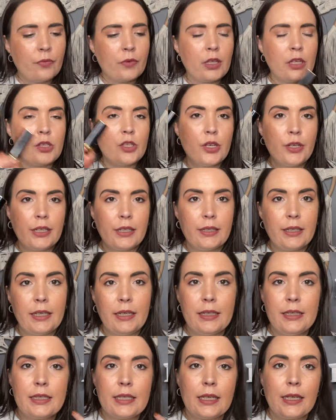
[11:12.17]
So here it
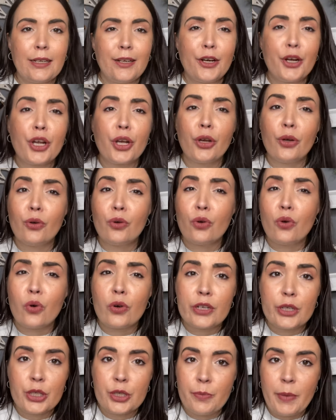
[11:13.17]
is here,
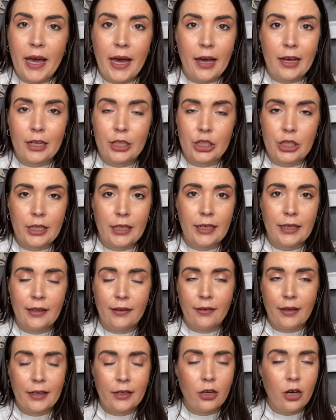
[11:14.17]
gorgeous packaging,
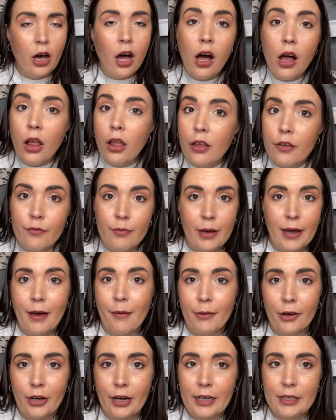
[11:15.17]
like all of Pat
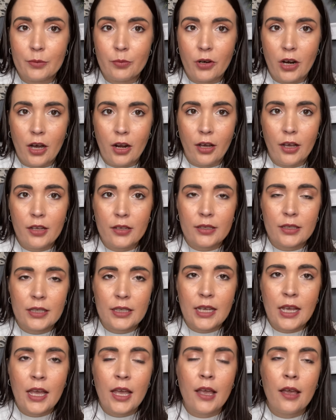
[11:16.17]
McGrath's products.
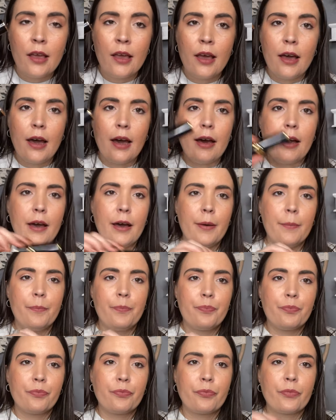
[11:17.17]

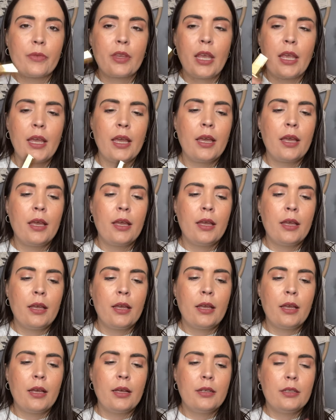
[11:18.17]
Um,
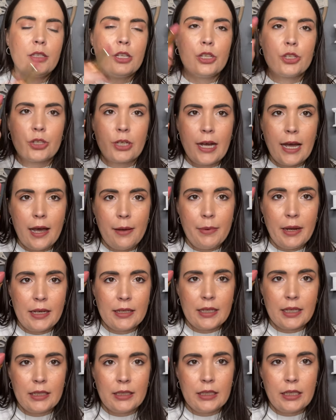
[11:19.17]
described as
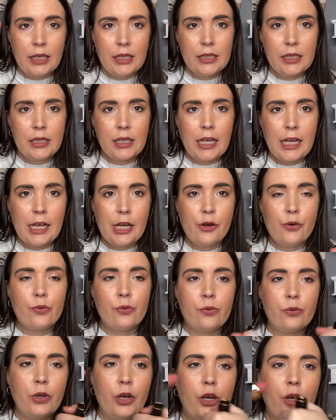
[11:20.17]
a dusty
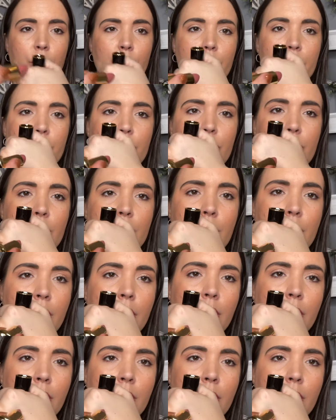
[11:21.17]
rose